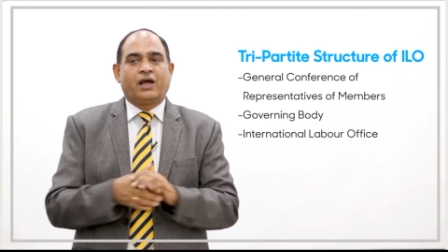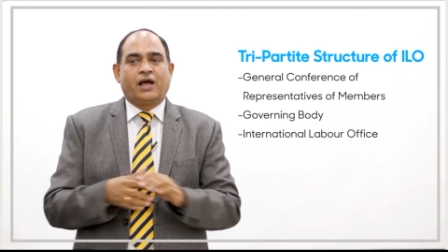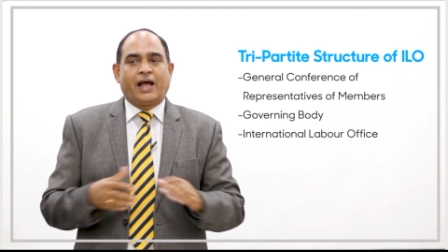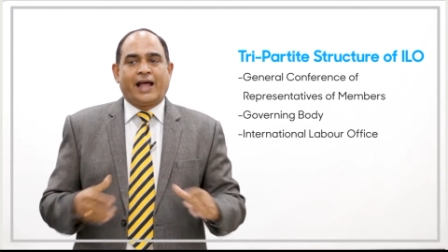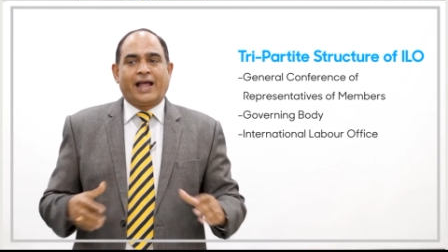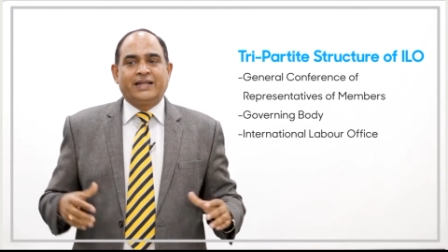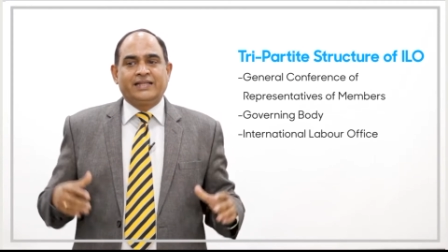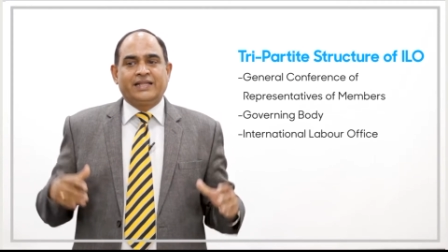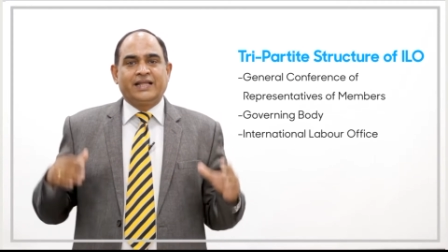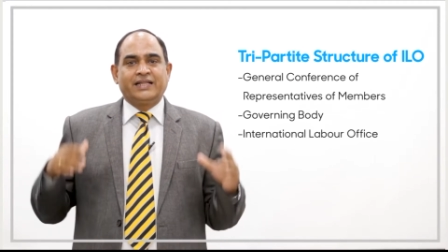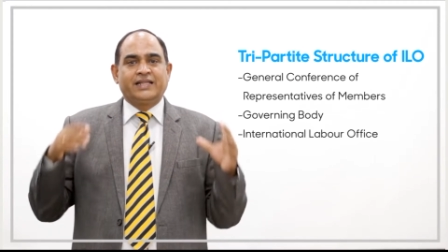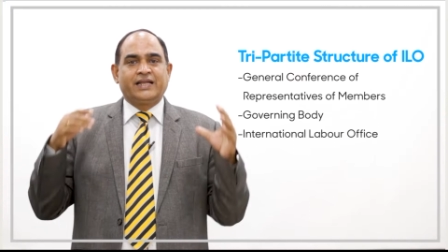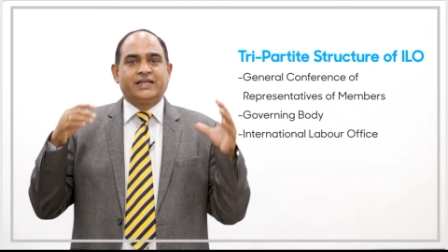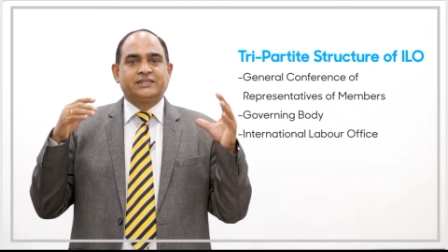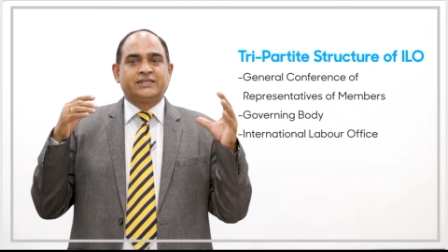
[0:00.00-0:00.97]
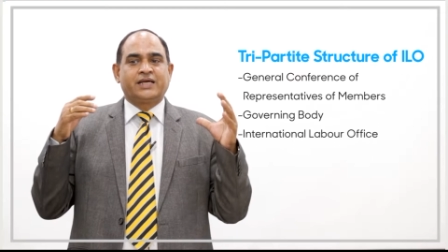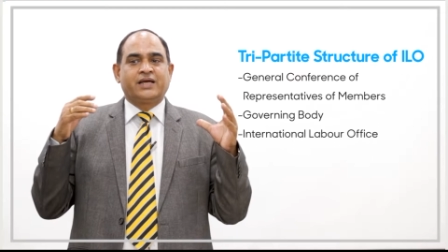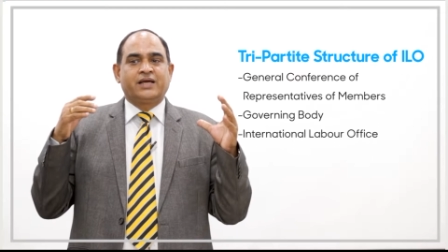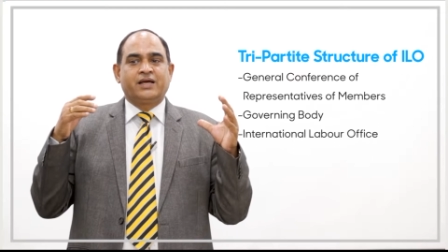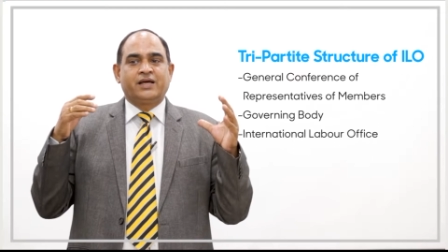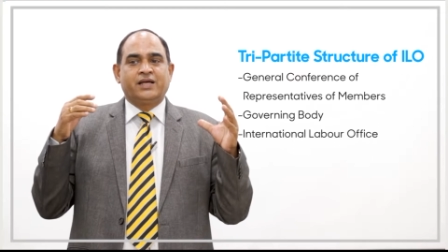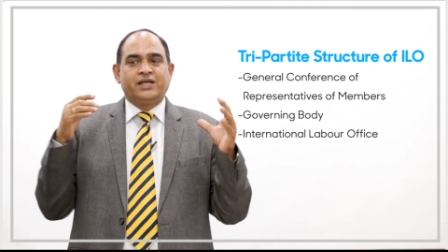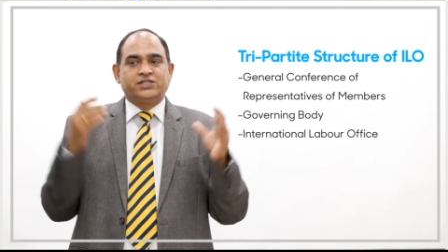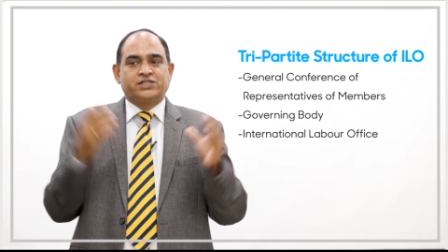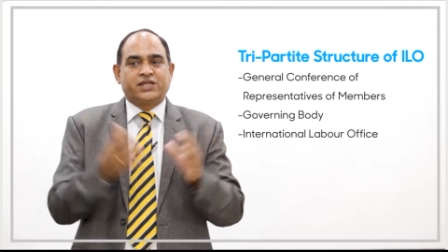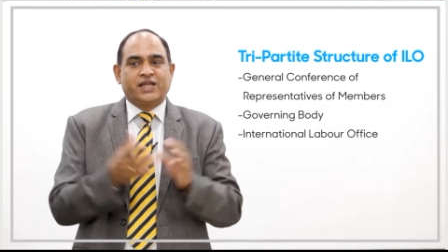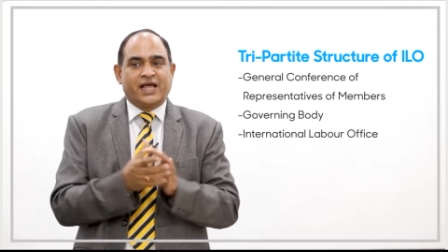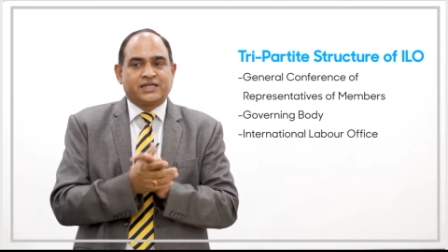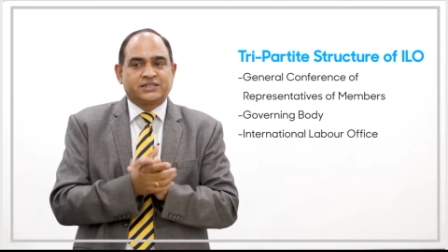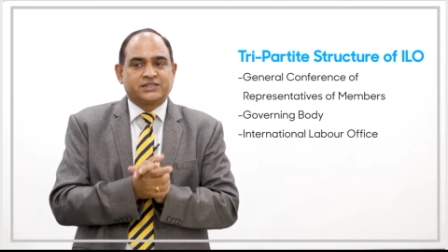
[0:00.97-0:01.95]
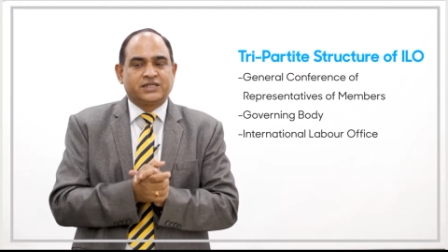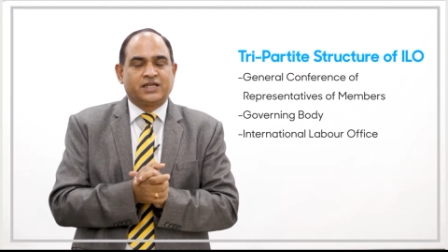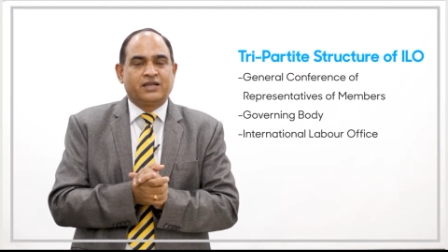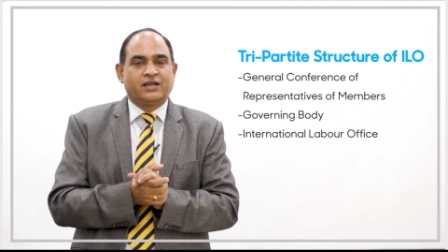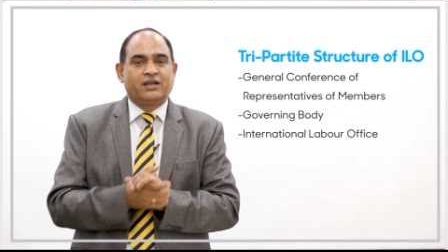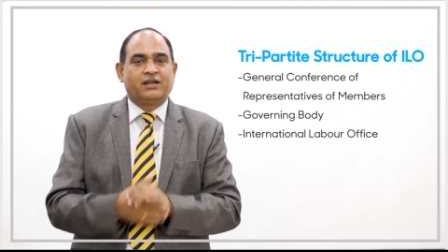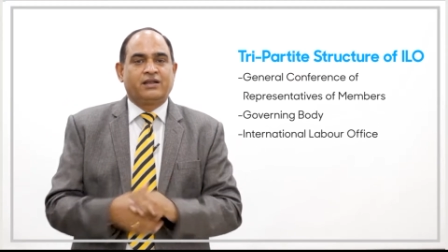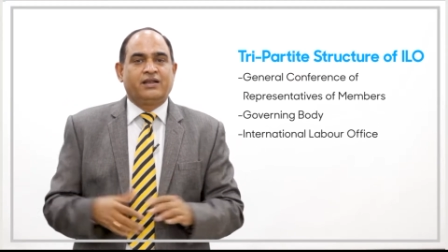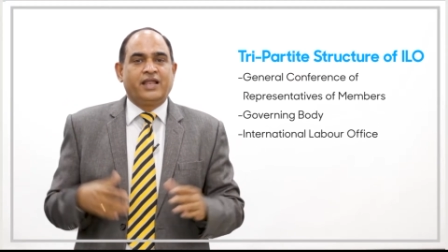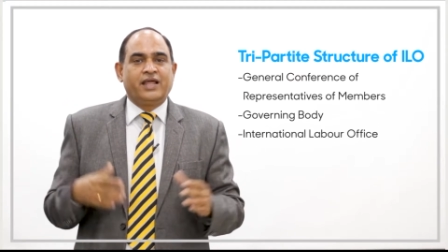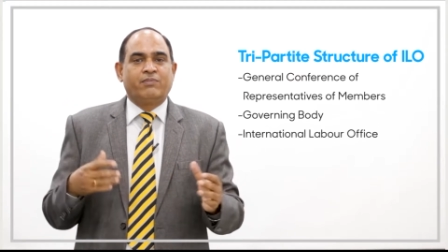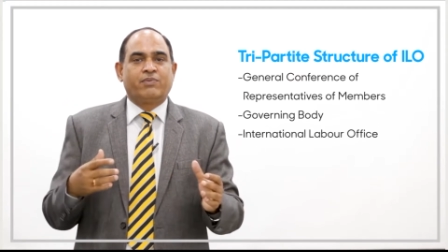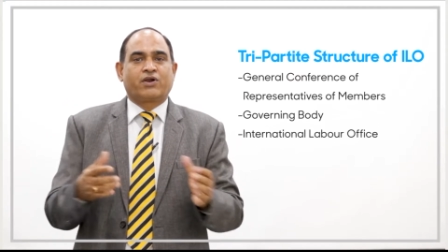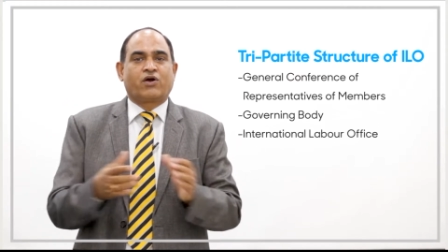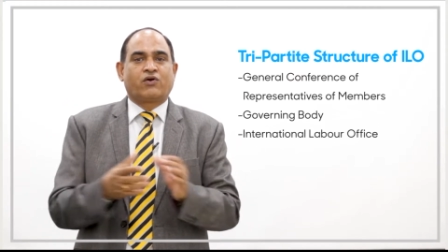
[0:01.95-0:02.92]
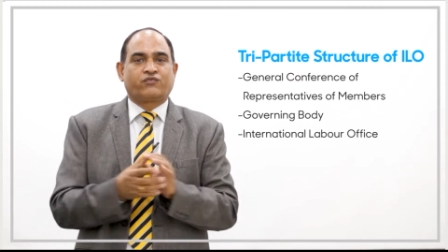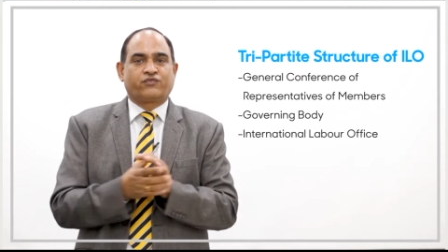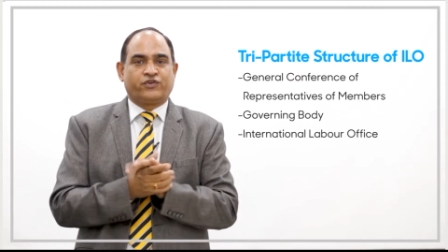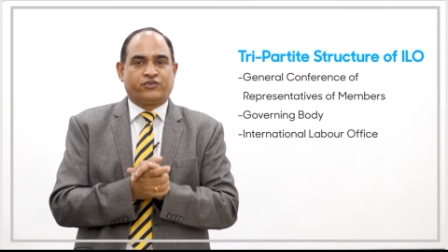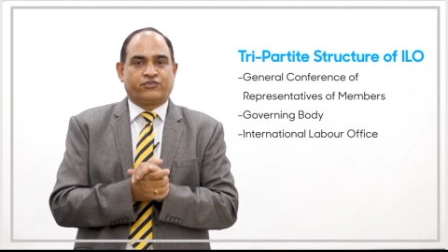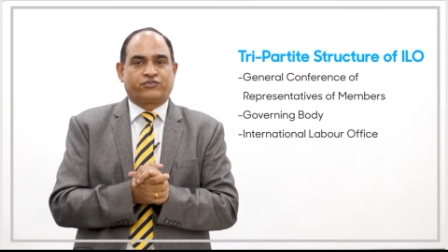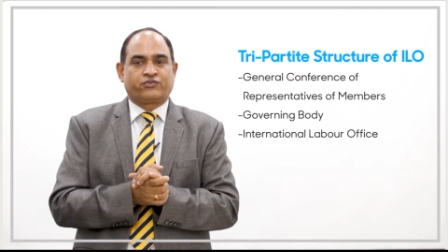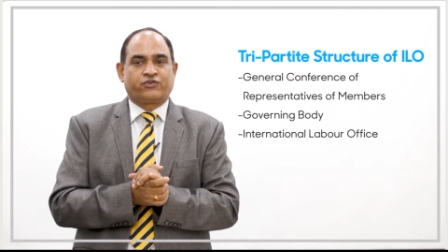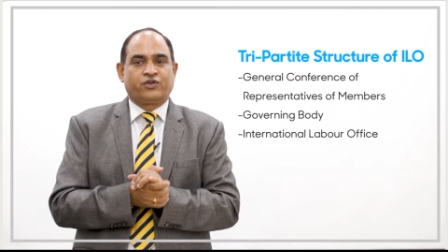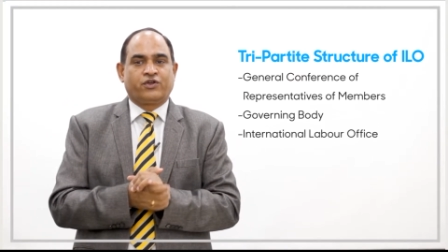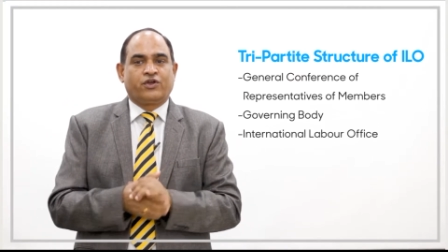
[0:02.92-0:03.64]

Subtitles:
and then there is a International Labour Office.